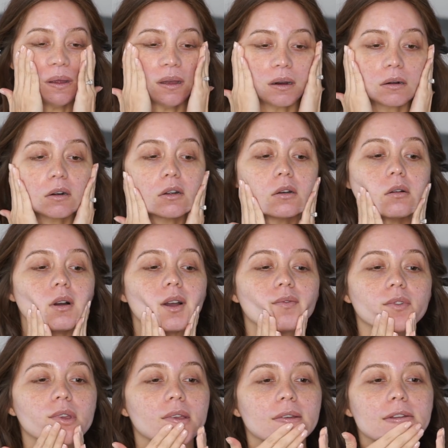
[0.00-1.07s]
I don't know, I
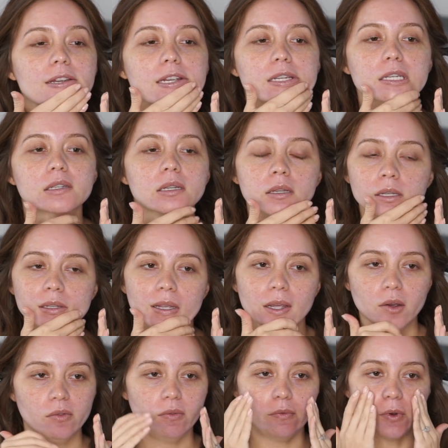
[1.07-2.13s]
feel like it's like
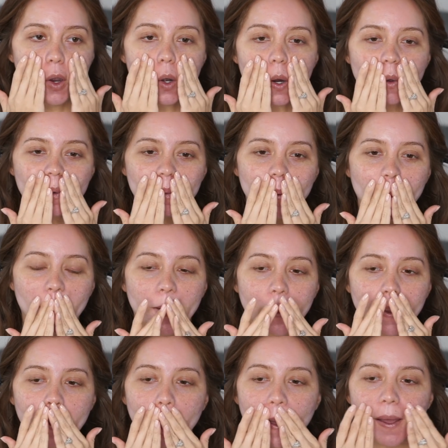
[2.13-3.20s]
a
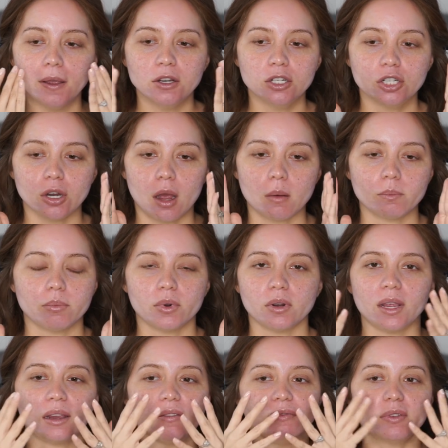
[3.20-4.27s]
Photoshop or
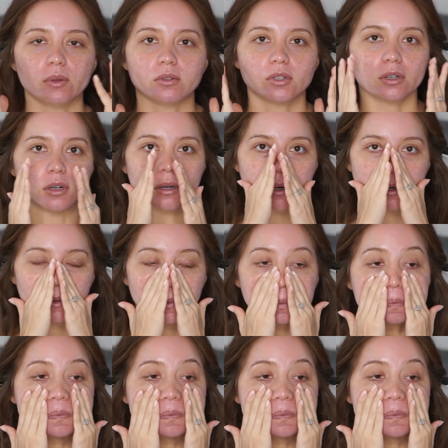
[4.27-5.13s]
like filter or